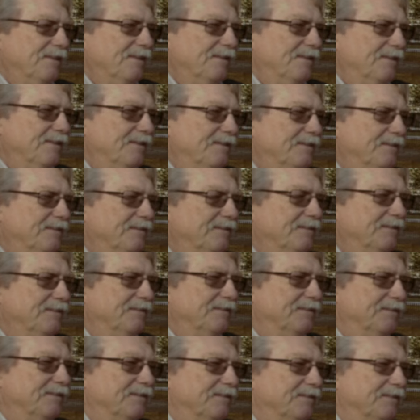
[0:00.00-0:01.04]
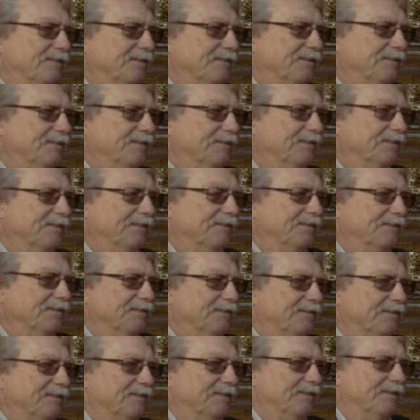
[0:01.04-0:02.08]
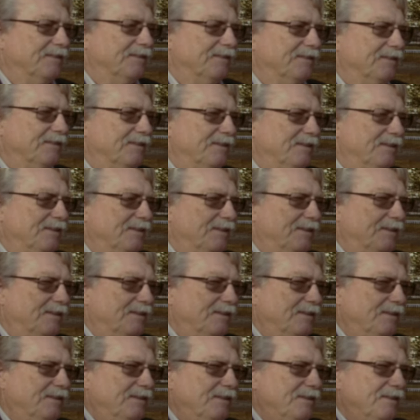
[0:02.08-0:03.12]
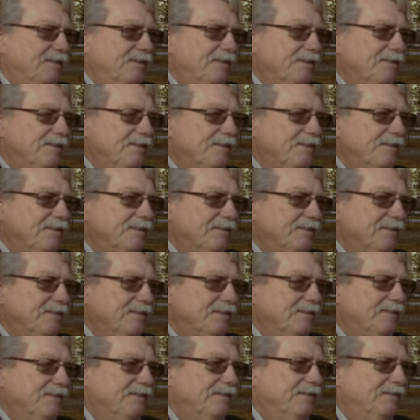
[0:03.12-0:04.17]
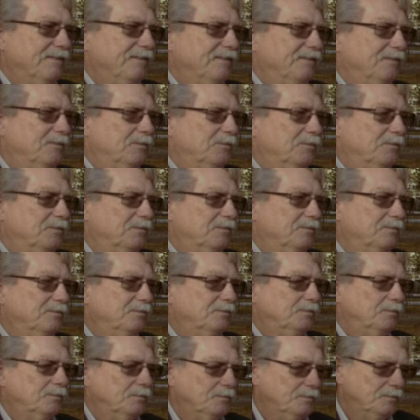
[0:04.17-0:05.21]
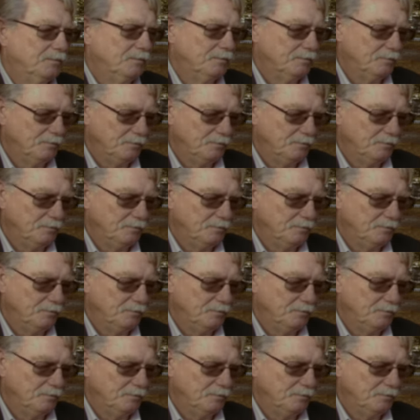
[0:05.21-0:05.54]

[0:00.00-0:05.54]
[no speech]